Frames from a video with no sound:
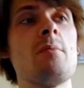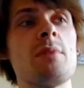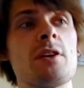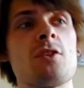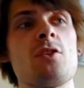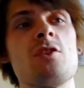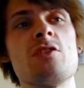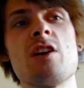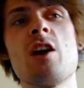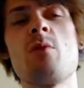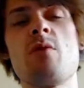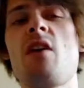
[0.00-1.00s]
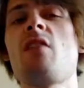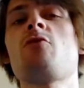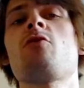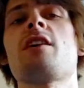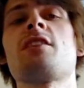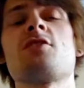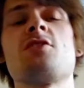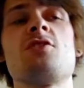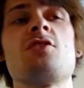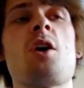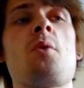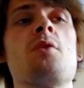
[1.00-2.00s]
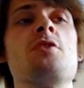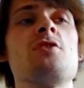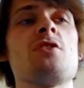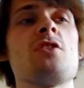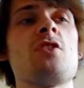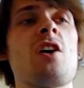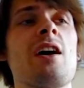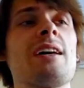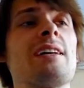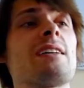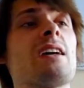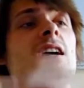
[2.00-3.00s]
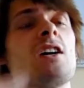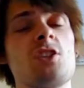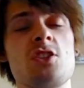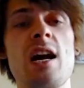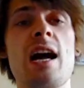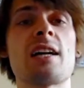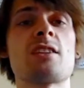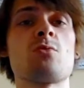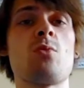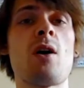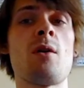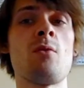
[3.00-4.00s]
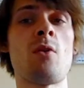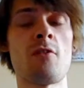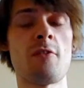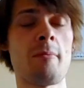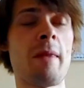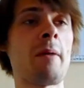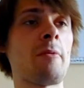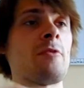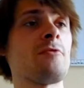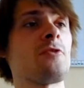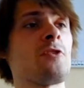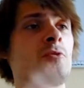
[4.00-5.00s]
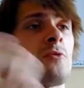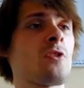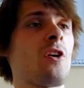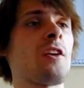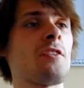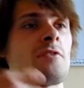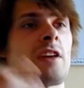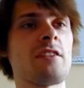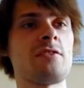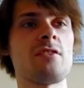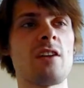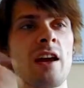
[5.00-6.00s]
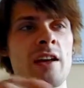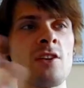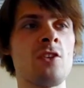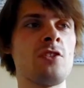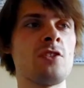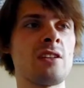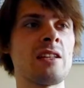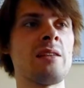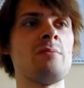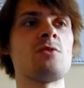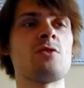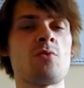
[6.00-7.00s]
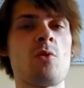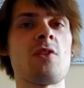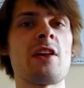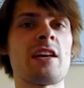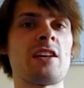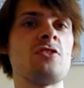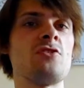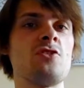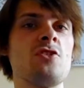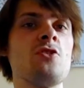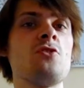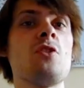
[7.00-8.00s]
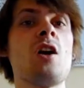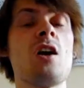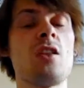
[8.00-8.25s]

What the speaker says: Because with other ancient Zoans, like Jack's one of a mammoth, you kind of get a good glimpse of what they can do.